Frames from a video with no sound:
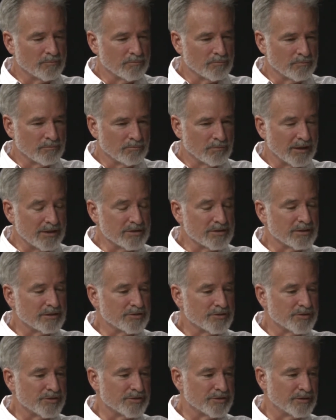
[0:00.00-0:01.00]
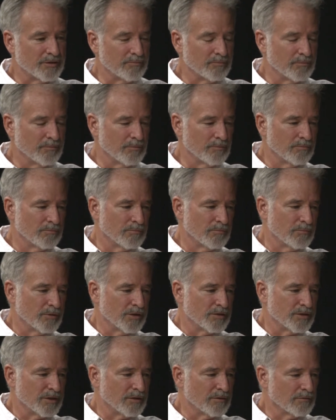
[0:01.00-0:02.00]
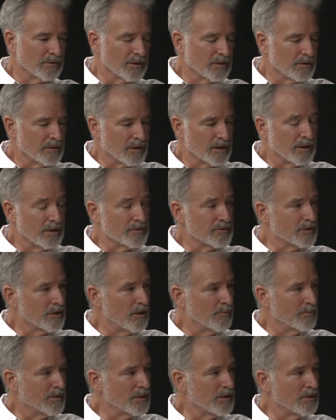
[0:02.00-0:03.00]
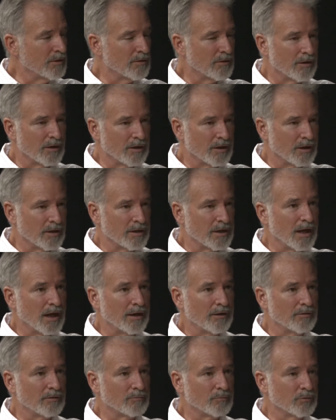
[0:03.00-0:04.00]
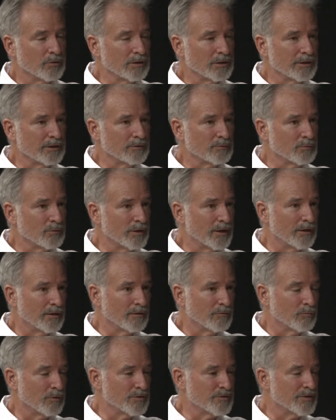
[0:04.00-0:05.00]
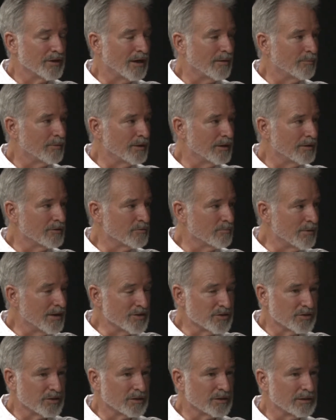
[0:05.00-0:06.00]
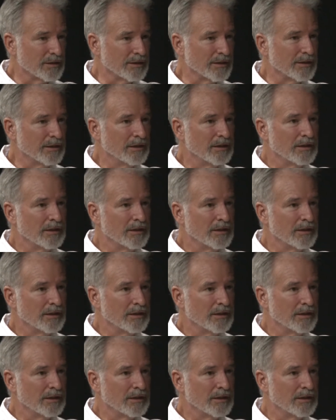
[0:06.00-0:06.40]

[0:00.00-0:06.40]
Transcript: my sense is that the kids coming here are not really aware of what's happening domestically